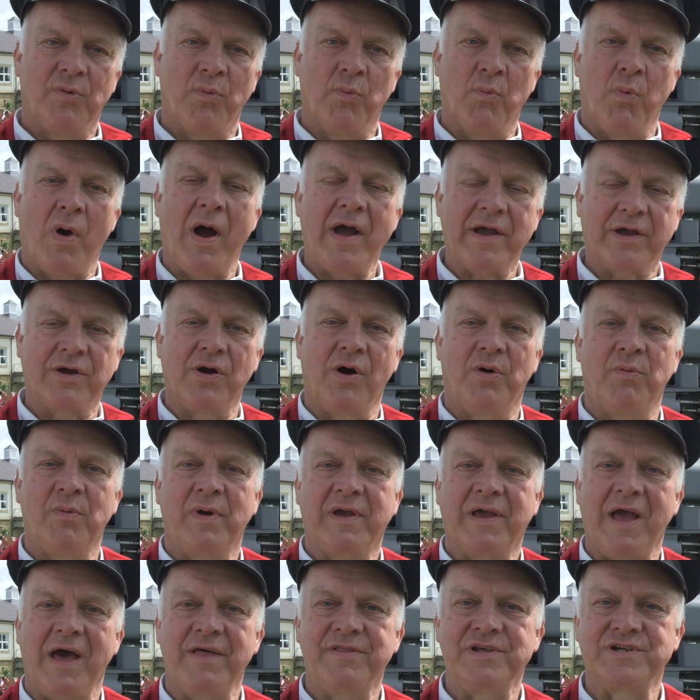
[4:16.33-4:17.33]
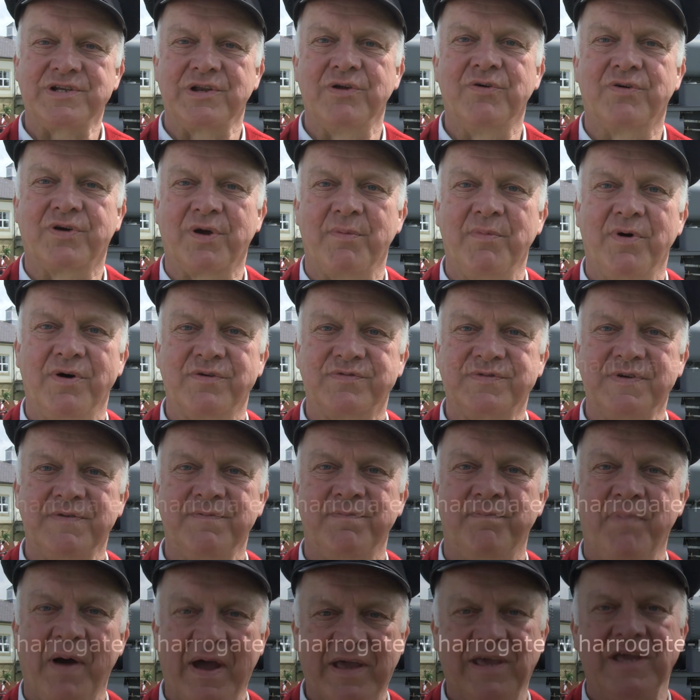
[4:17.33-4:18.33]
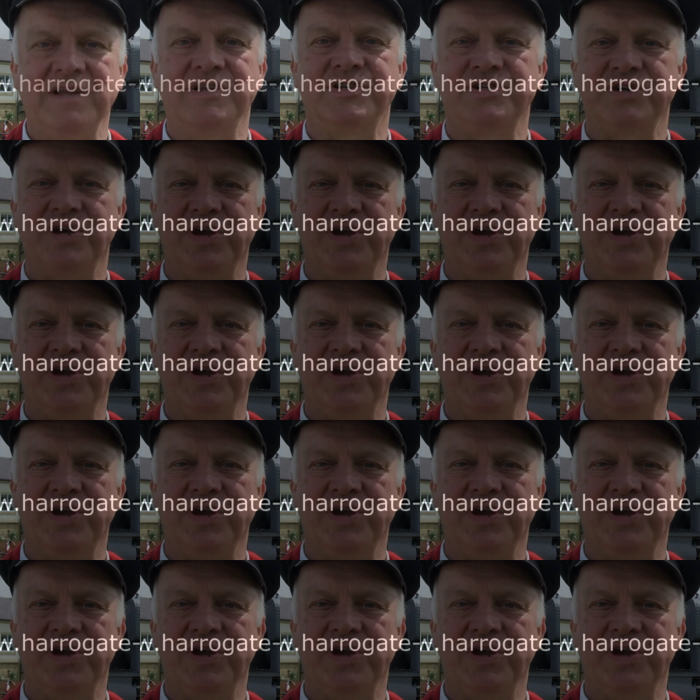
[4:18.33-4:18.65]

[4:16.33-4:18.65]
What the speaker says: why can't we get this locomotive back into